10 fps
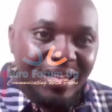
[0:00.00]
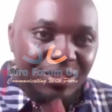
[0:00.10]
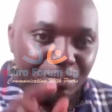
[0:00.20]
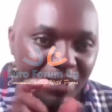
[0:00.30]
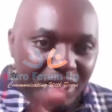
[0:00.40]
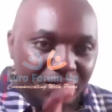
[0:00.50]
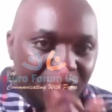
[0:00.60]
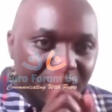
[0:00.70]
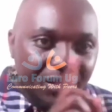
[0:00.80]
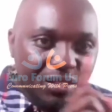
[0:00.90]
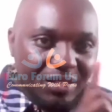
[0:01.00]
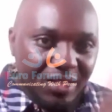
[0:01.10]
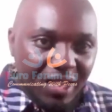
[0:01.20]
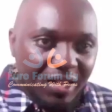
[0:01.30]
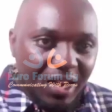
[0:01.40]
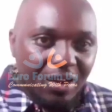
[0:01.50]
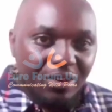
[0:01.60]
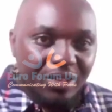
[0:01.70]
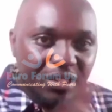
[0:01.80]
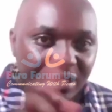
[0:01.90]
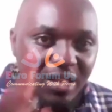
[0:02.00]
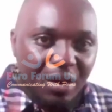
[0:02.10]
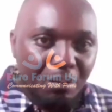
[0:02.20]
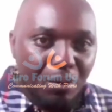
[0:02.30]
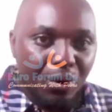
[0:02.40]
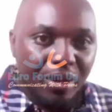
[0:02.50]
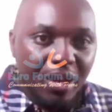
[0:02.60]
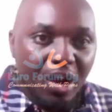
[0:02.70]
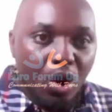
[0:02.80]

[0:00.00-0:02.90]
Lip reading: that believes in this young girl, this young boy,